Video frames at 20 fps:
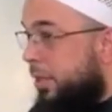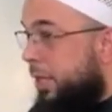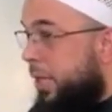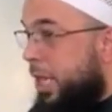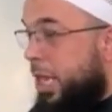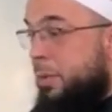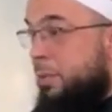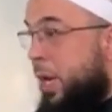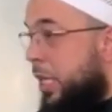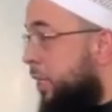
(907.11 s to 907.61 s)

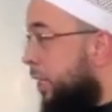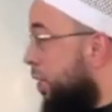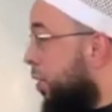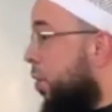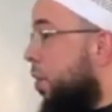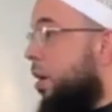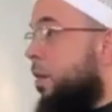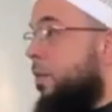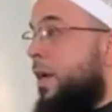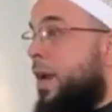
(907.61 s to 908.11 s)
And he wasn't
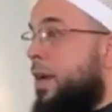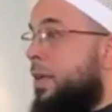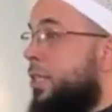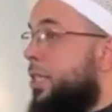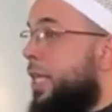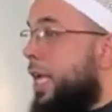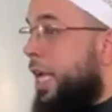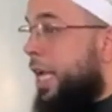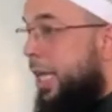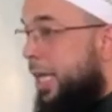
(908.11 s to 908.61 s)
going around
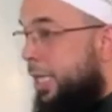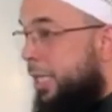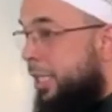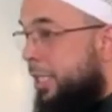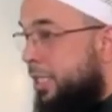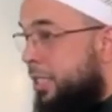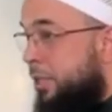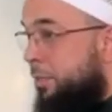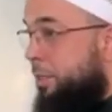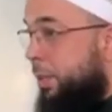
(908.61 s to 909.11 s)
saying
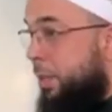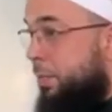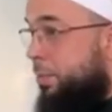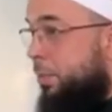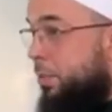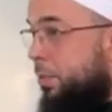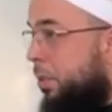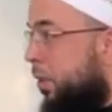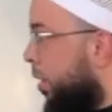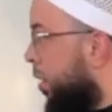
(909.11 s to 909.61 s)
to
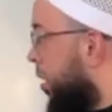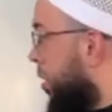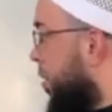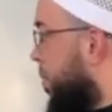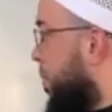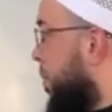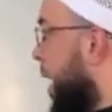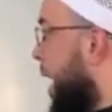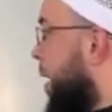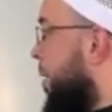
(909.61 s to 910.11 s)
people,
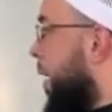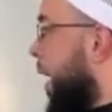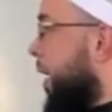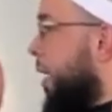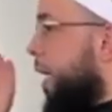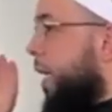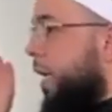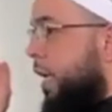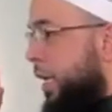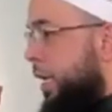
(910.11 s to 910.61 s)
why do
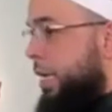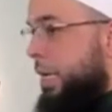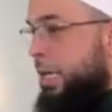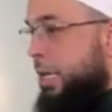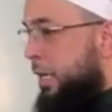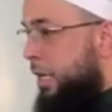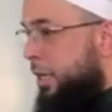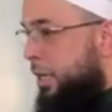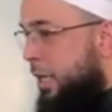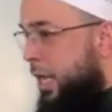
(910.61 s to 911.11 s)
I need it?
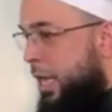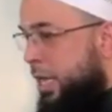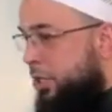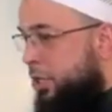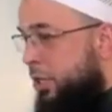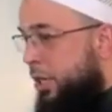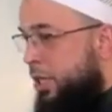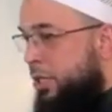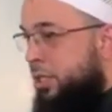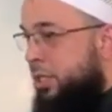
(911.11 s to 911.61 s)
Yeah,
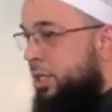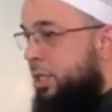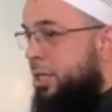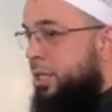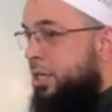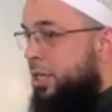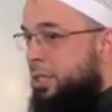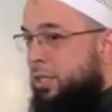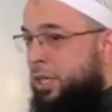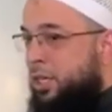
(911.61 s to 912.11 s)
it's a, it's,
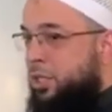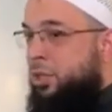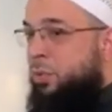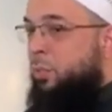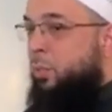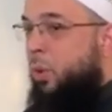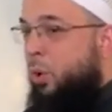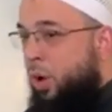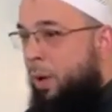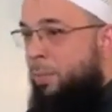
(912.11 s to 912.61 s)
there's a
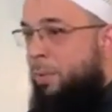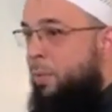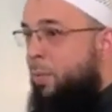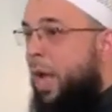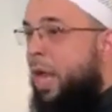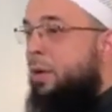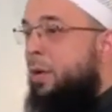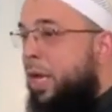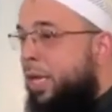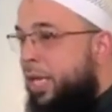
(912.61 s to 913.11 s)
war, but
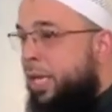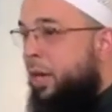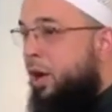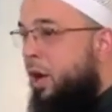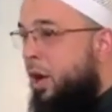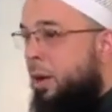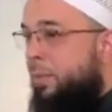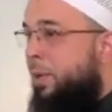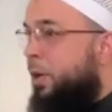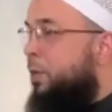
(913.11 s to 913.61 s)
why do I need
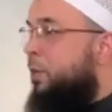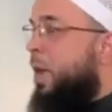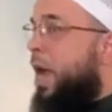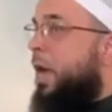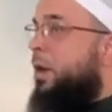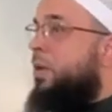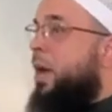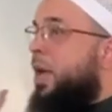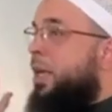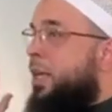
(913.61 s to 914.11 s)
armor and
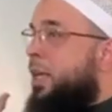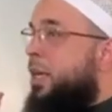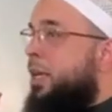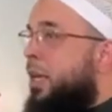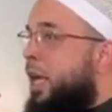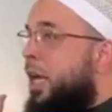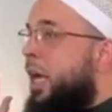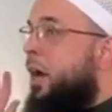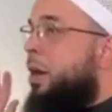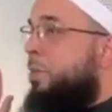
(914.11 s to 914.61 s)
why do I
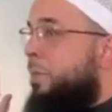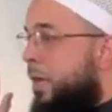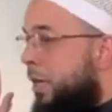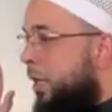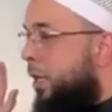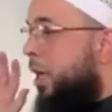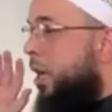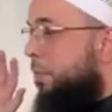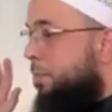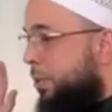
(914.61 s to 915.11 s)
need a helmet?
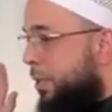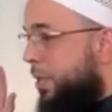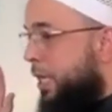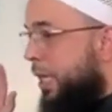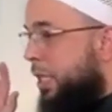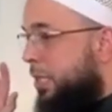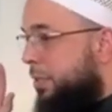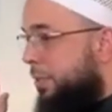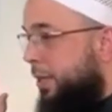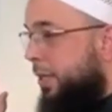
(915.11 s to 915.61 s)
Allah
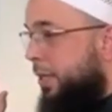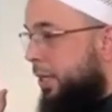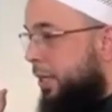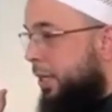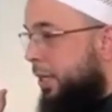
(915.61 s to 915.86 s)
protects you.